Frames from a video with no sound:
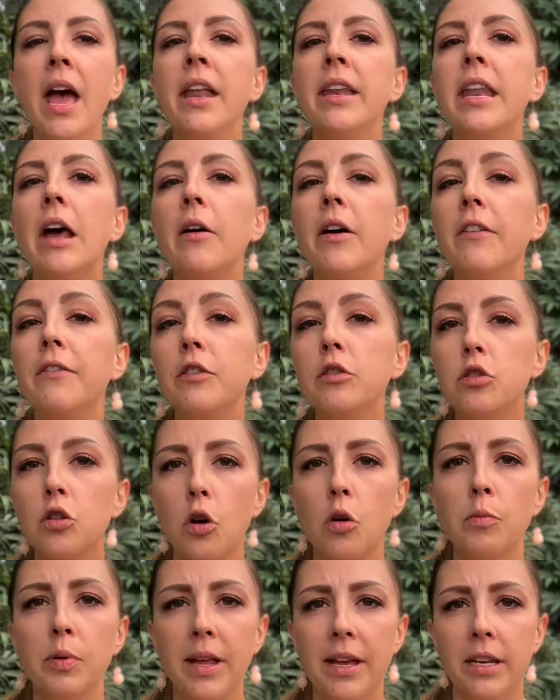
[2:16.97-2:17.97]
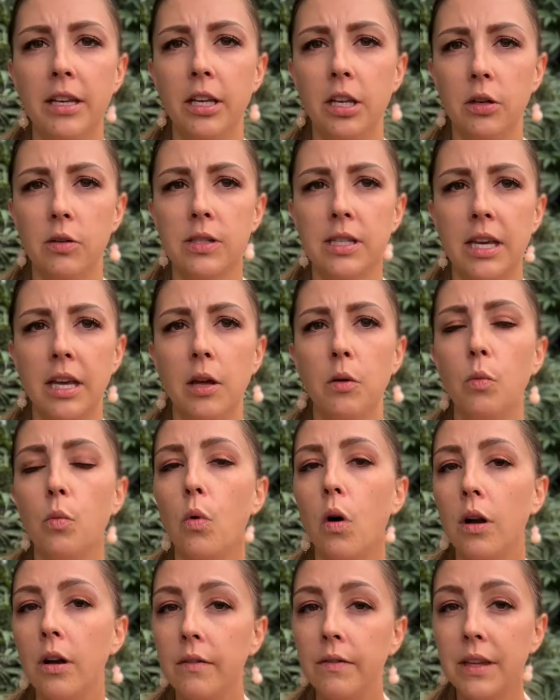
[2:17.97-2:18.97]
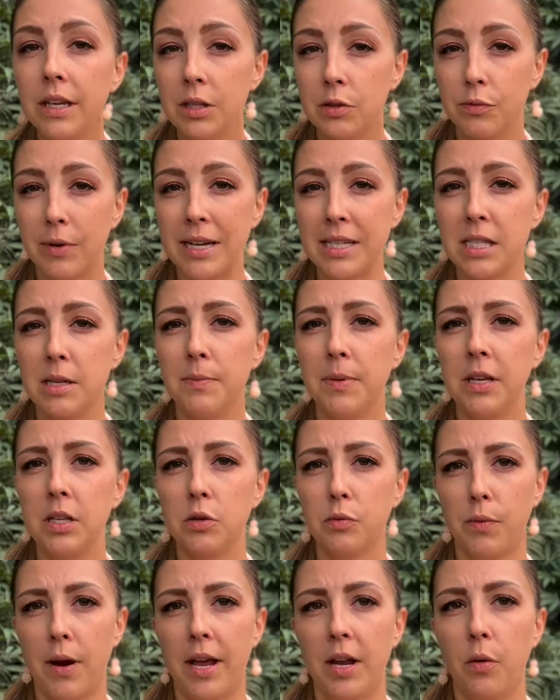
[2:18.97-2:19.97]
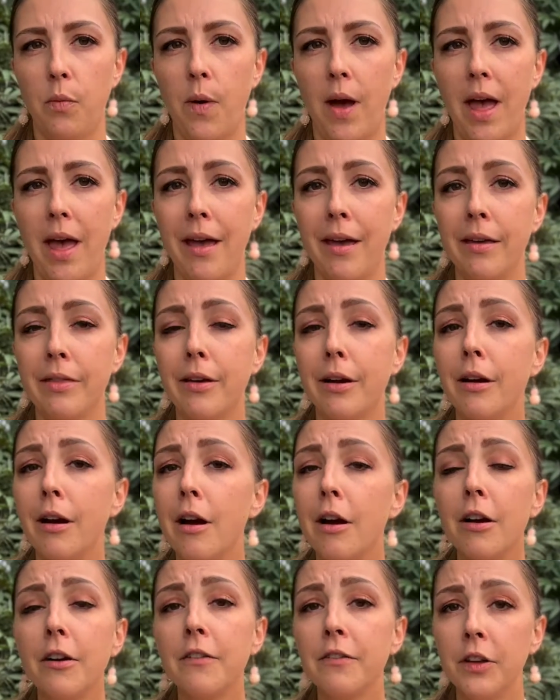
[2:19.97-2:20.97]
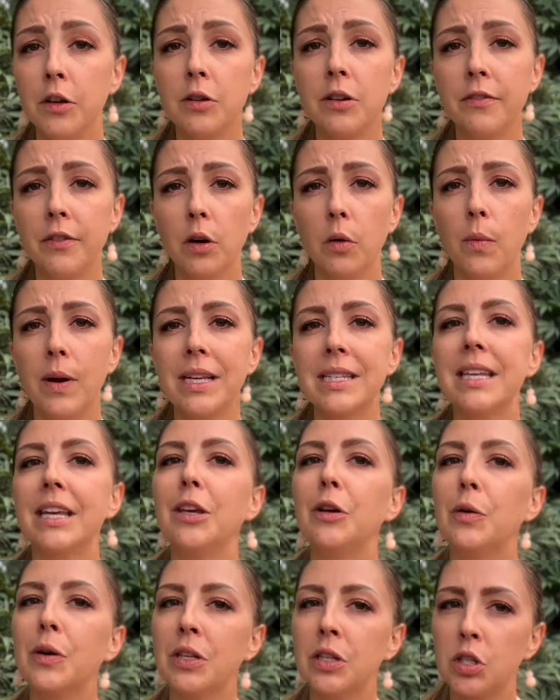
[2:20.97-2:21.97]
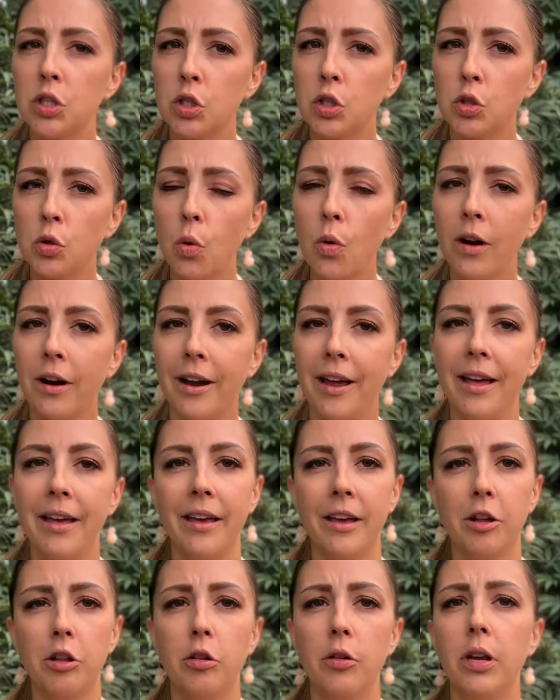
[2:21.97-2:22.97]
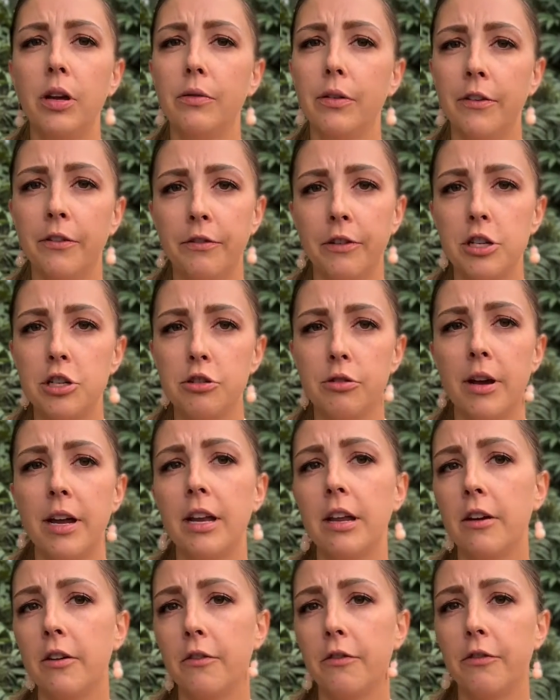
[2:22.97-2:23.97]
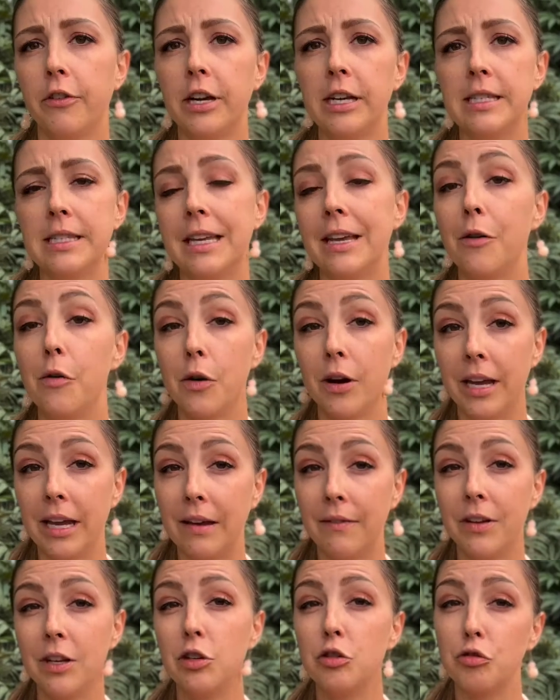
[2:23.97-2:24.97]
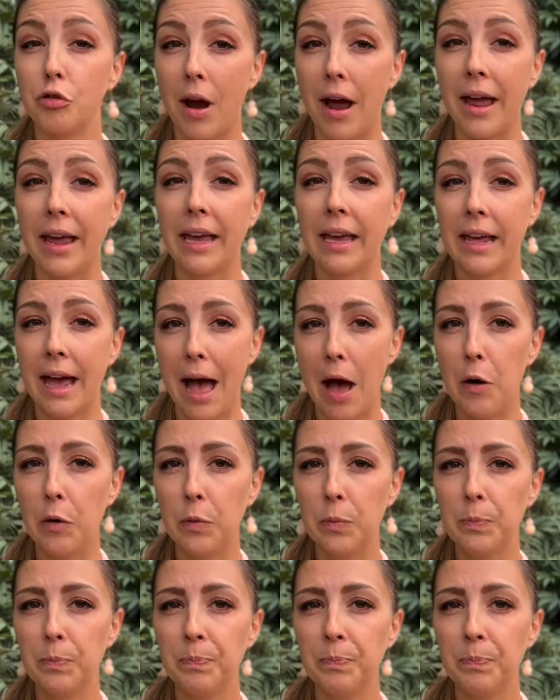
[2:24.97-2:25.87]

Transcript: Now, if you don't plan to use it in one of these recipes right away, there are a few different ways that you can store it, including refrigerating, freezing, or even drying it out.